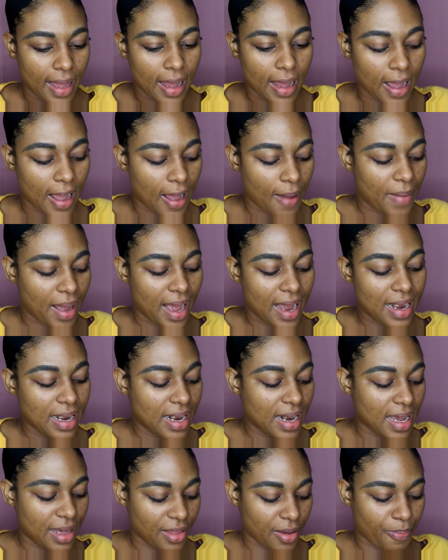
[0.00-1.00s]

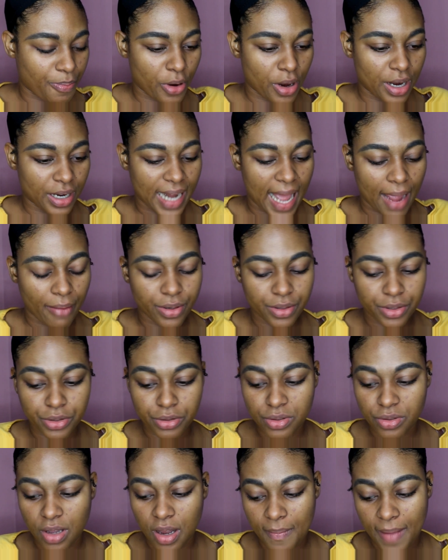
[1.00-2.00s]
Another product I would
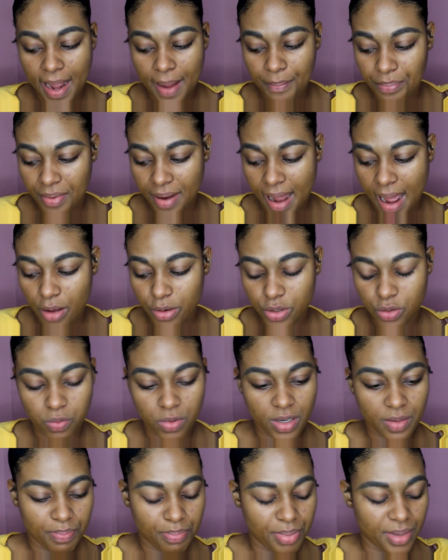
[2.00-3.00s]
use on my brows
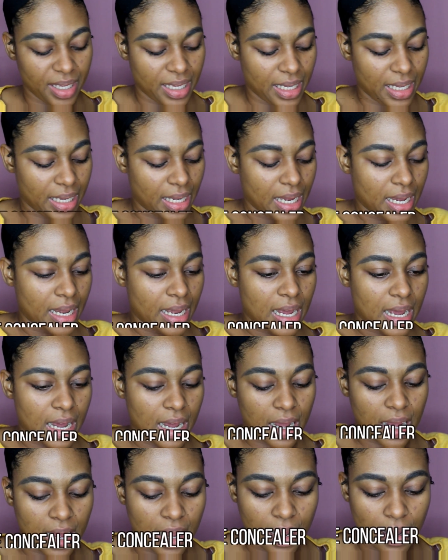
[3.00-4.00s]
would be
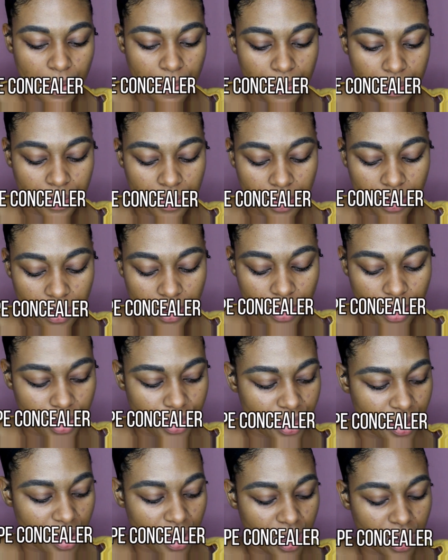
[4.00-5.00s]

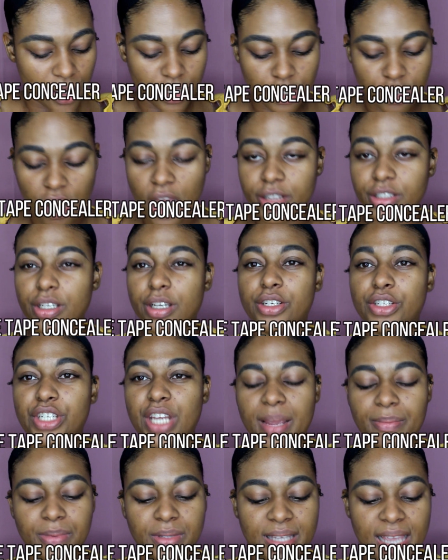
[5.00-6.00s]
the Tarte
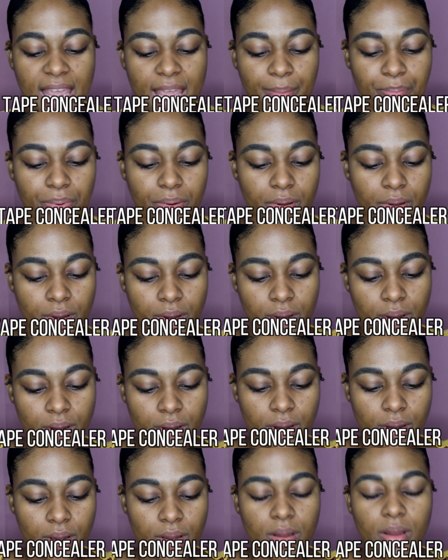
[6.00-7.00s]
Shape Tape
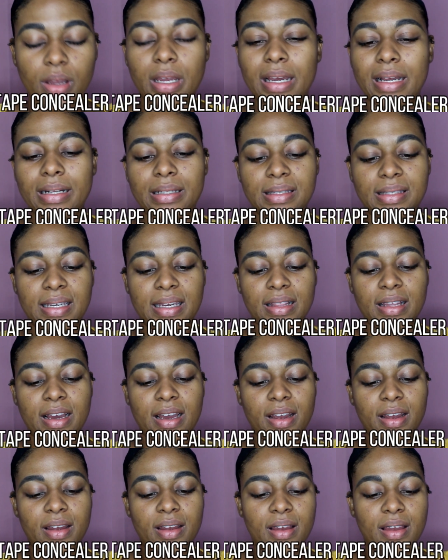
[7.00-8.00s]

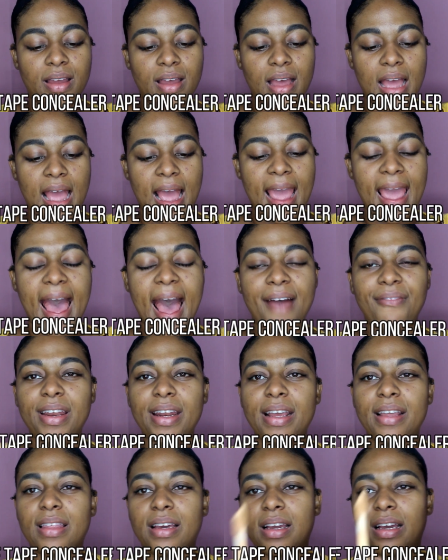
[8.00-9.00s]
Concealer. I have it
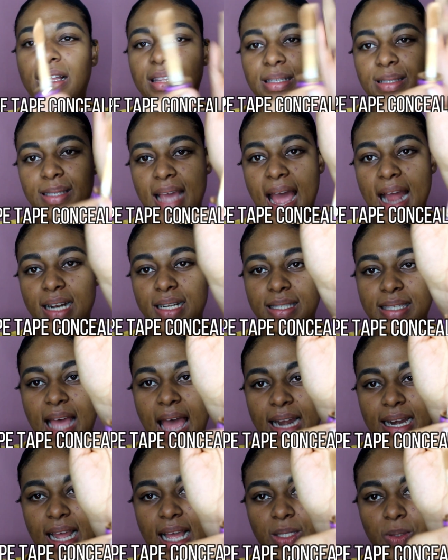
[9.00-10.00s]
in the color Tan
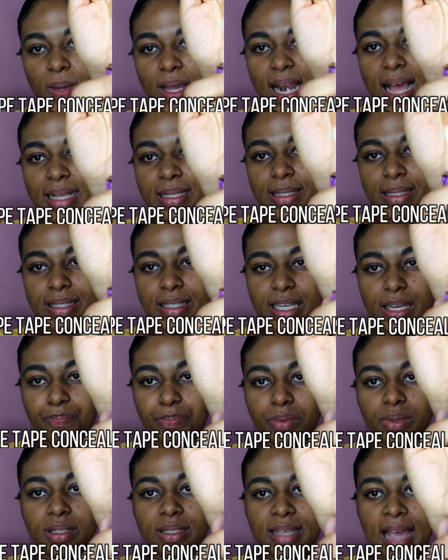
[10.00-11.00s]
Sand as well as Deep
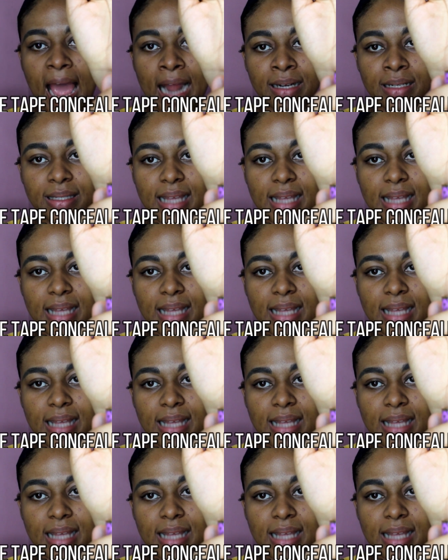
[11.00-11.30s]
Tan